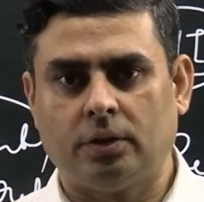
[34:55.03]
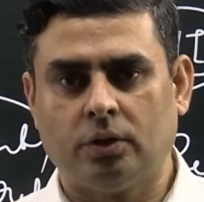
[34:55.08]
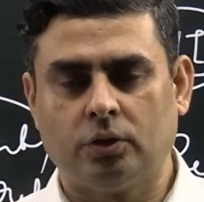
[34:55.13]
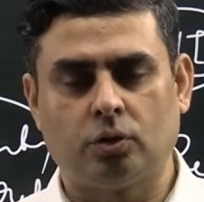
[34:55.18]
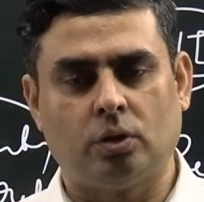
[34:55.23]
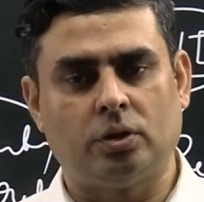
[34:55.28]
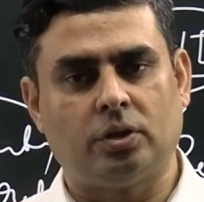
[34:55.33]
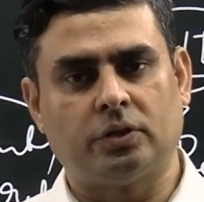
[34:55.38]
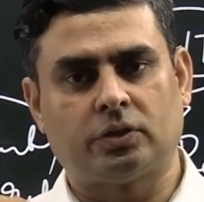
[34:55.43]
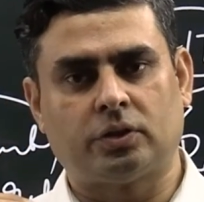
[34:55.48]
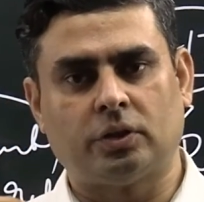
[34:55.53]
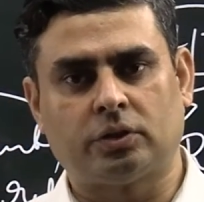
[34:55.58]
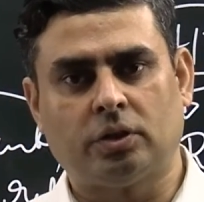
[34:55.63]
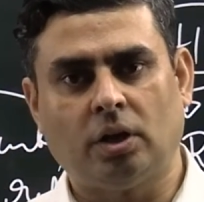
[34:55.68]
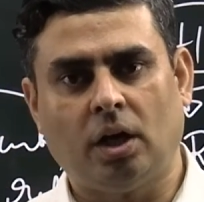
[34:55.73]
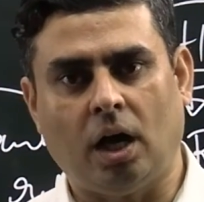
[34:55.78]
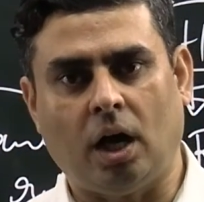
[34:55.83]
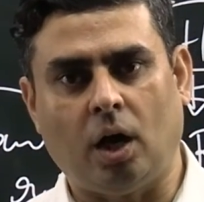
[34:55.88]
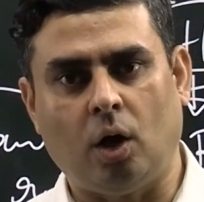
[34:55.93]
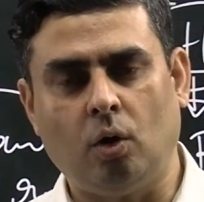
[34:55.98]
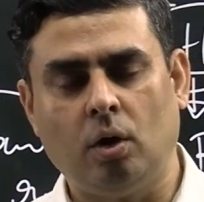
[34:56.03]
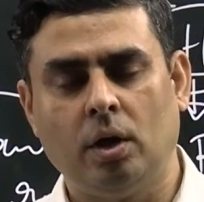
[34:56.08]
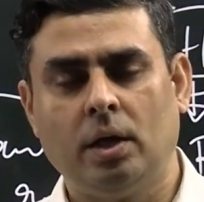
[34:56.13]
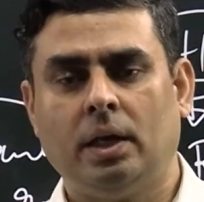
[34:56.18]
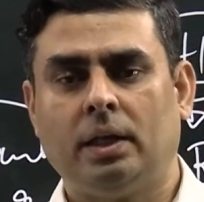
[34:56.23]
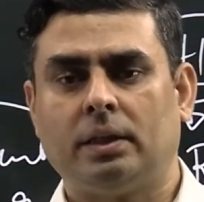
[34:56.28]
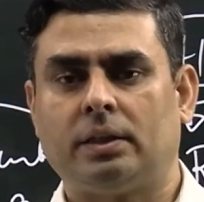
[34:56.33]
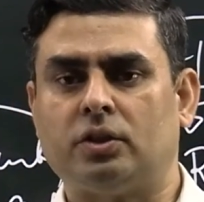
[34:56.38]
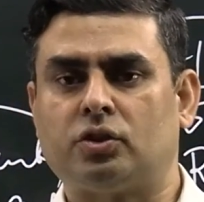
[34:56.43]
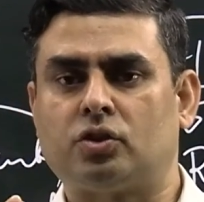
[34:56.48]
So this is how
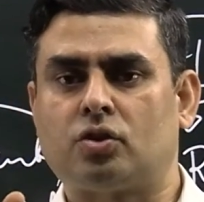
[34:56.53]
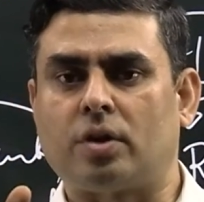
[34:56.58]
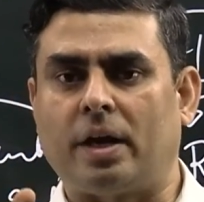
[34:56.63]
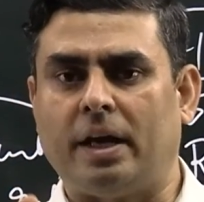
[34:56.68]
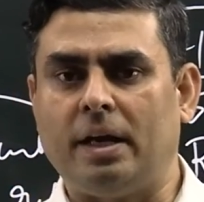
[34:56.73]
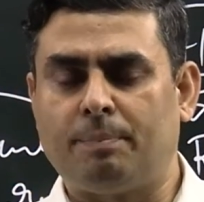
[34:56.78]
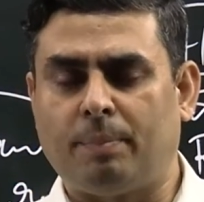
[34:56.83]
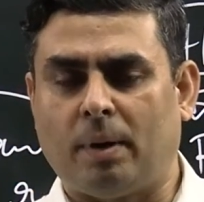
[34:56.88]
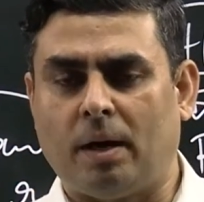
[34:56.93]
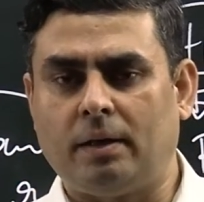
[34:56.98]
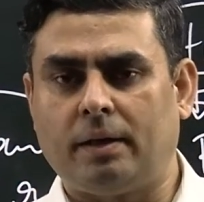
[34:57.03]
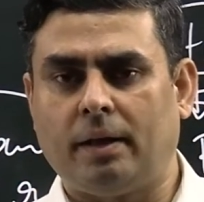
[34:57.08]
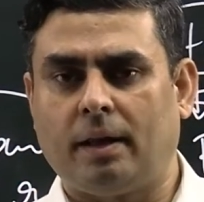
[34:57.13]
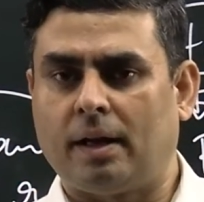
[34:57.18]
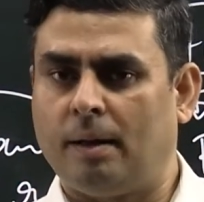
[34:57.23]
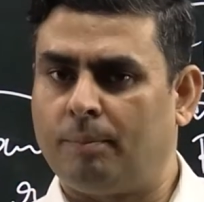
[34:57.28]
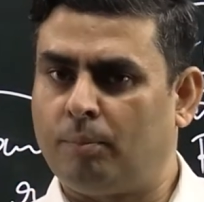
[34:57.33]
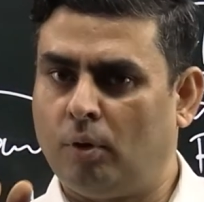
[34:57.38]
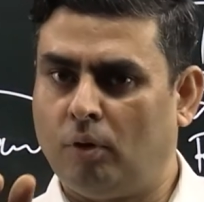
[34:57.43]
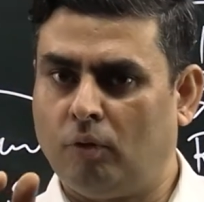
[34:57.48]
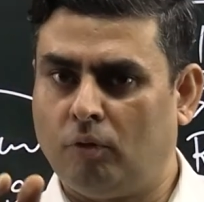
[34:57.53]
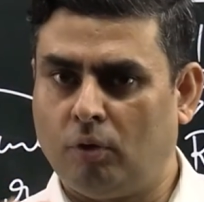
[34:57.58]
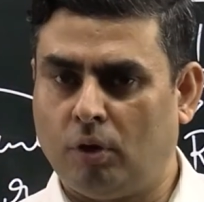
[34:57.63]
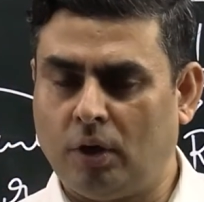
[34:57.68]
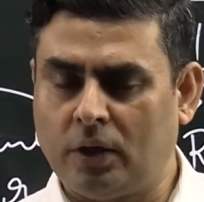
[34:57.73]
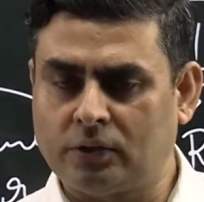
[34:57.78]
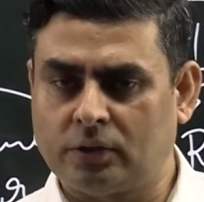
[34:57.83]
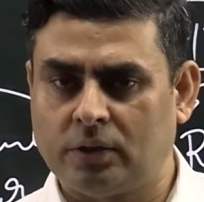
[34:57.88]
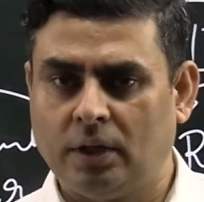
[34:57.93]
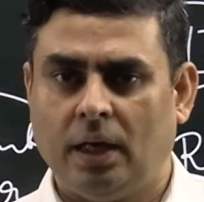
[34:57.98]
this tri-party repo
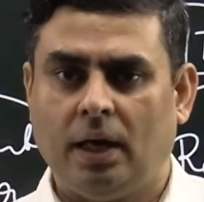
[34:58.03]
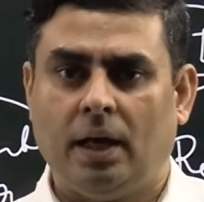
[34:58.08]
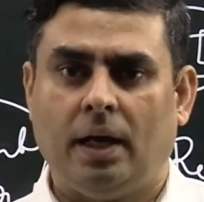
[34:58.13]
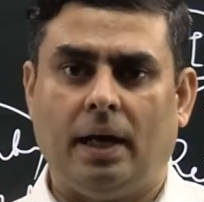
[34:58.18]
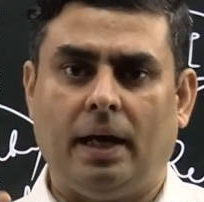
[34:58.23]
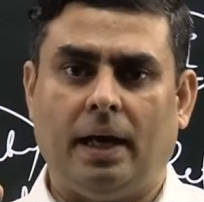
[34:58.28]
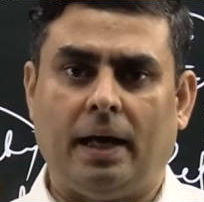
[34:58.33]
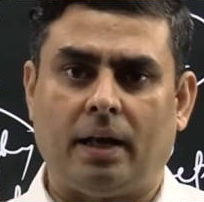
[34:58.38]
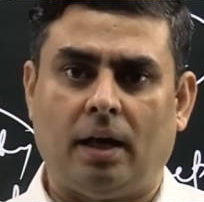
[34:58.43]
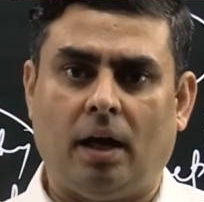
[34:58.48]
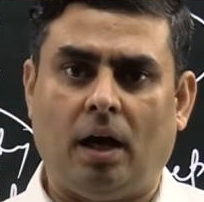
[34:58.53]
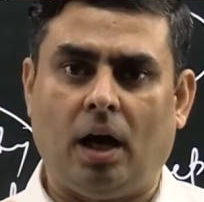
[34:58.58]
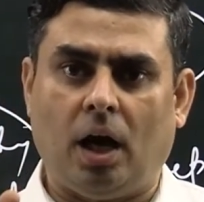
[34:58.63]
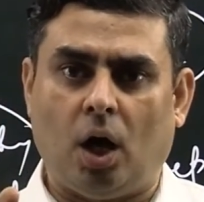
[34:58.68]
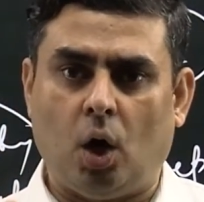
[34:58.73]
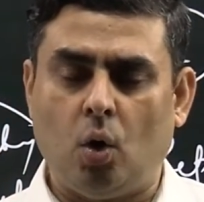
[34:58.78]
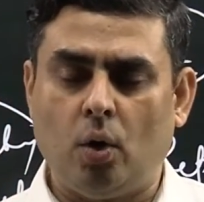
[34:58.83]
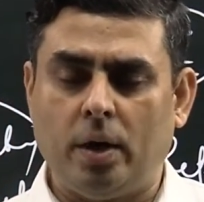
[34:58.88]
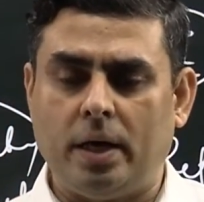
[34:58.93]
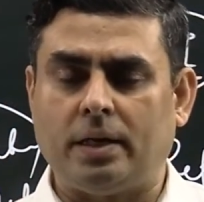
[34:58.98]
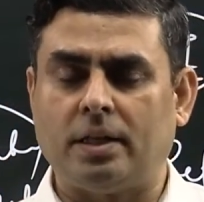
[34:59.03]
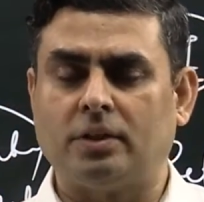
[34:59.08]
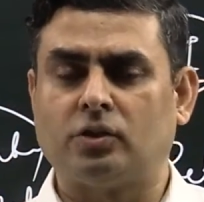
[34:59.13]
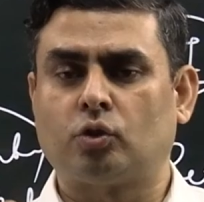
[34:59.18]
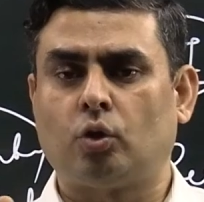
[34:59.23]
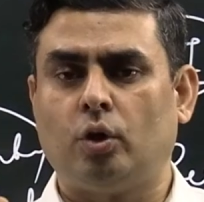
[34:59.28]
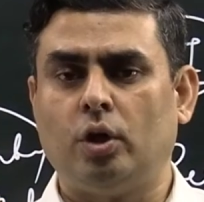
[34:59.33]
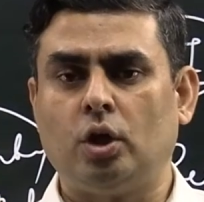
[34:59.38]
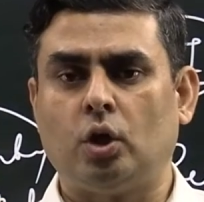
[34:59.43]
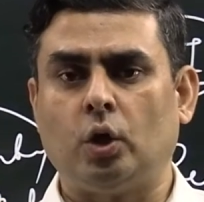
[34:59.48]
works, and how it is
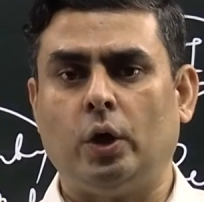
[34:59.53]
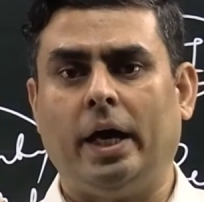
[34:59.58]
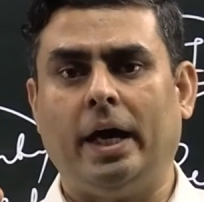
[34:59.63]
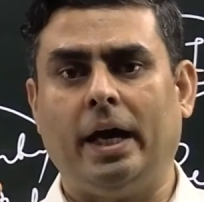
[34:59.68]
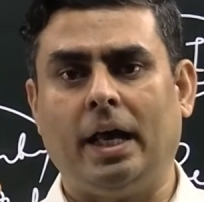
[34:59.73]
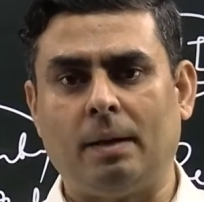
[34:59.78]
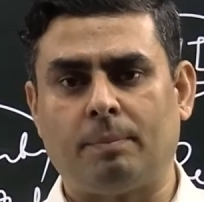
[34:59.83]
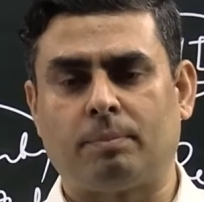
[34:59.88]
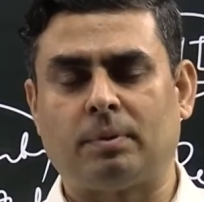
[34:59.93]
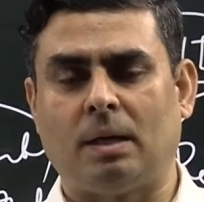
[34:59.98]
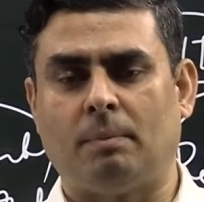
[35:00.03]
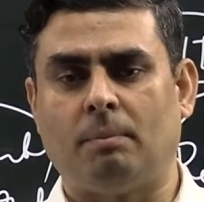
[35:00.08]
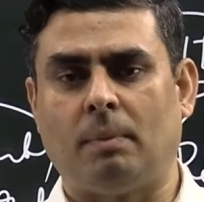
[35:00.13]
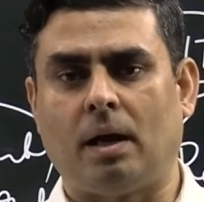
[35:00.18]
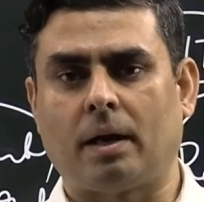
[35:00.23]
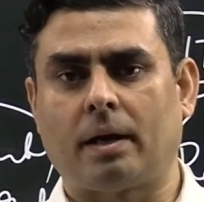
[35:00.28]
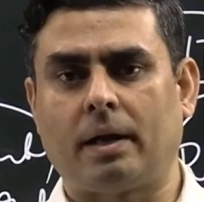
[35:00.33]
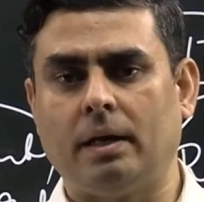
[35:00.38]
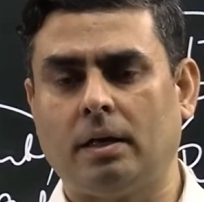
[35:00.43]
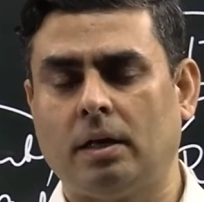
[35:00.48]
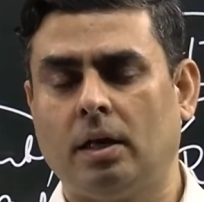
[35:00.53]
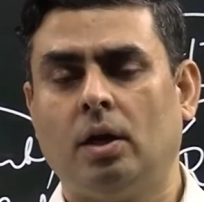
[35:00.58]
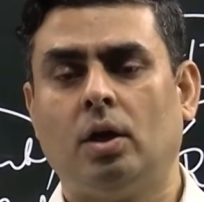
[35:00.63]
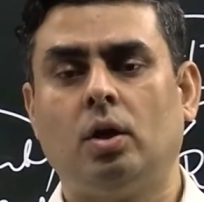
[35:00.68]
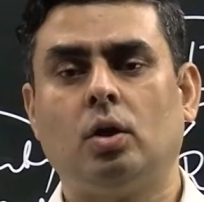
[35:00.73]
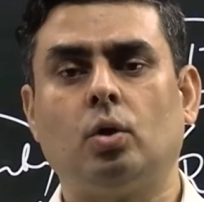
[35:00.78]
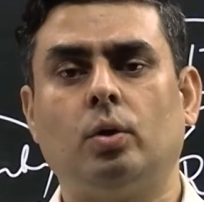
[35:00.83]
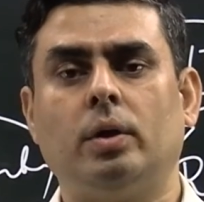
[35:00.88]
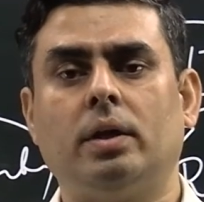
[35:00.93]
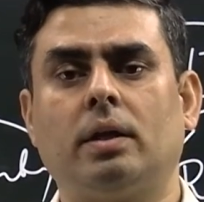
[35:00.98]
going to help the market
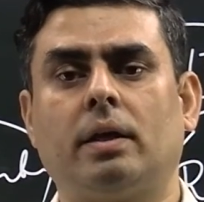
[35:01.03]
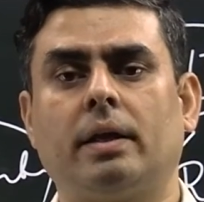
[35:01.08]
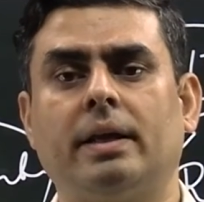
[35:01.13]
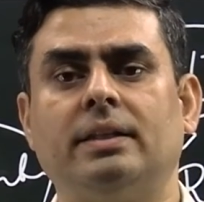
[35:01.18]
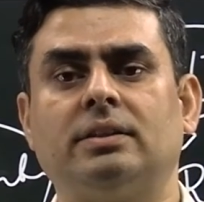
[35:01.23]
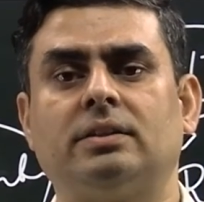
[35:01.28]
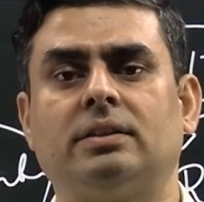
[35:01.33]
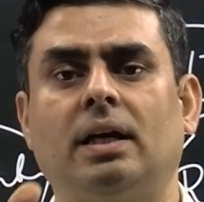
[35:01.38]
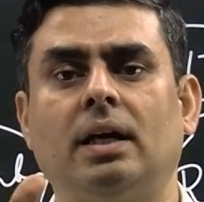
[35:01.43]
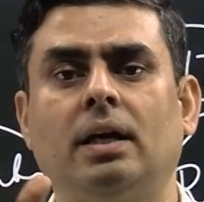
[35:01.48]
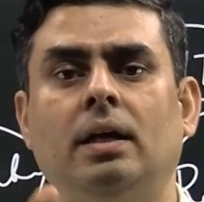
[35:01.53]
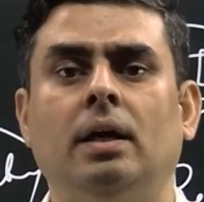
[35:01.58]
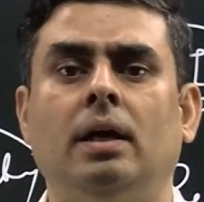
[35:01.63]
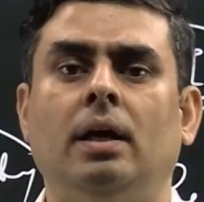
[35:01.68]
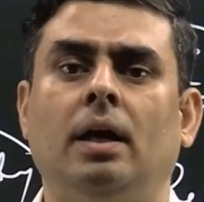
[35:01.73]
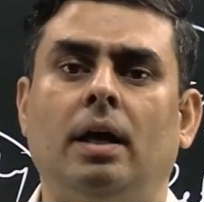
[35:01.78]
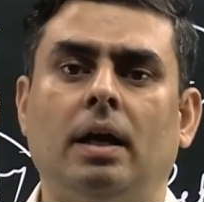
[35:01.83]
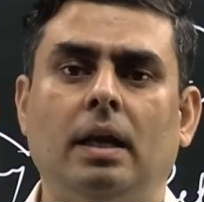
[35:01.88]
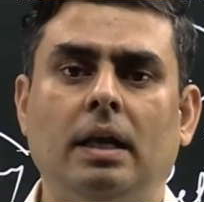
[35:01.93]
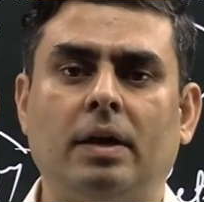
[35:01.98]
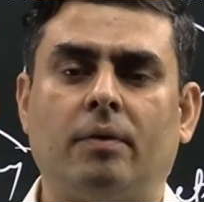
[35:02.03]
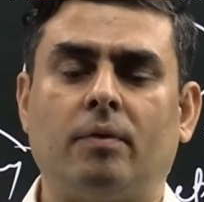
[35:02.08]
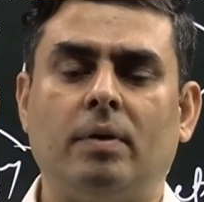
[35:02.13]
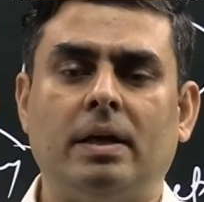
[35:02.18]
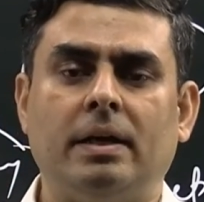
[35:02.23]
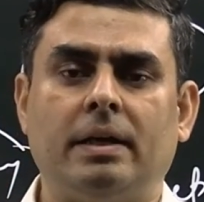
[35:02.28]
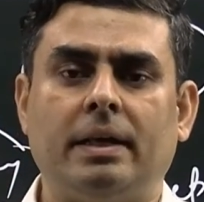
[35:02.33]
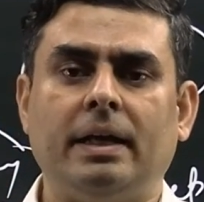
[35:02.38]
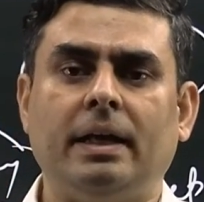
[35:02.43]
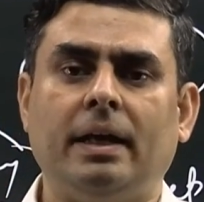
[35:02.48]
to increase the
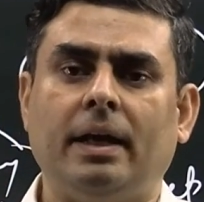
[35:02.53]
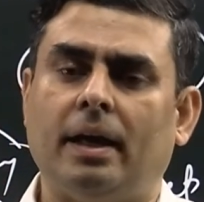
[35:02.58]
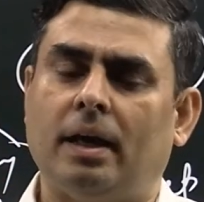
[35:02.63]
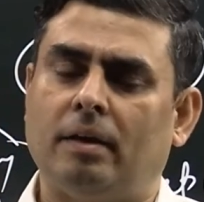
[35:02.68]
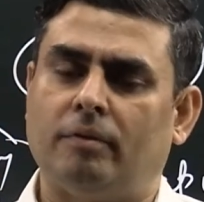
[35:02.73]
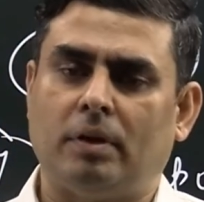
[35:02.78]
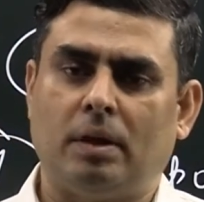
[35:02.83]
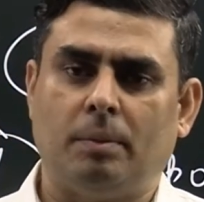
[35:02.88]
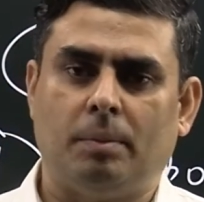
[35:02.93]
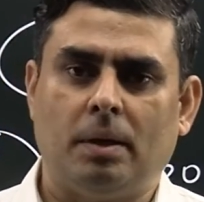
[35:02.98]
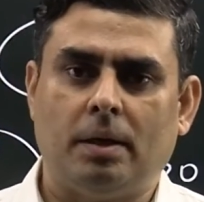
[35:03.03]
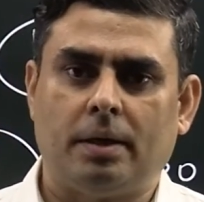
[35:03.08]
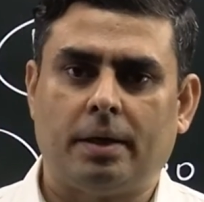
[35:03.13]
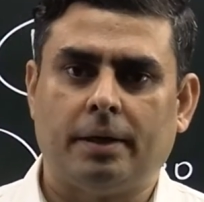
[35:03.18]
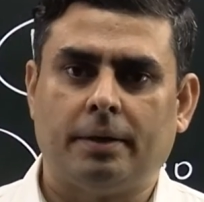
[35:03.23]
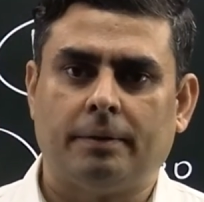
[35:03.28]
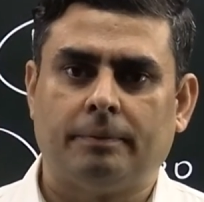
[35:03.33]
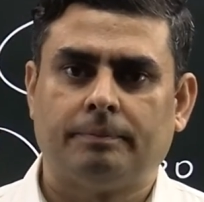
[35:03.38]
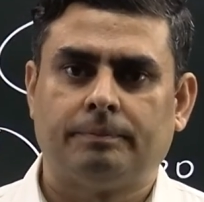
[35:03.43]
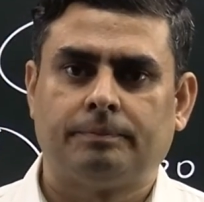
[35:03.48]
liquidity availability.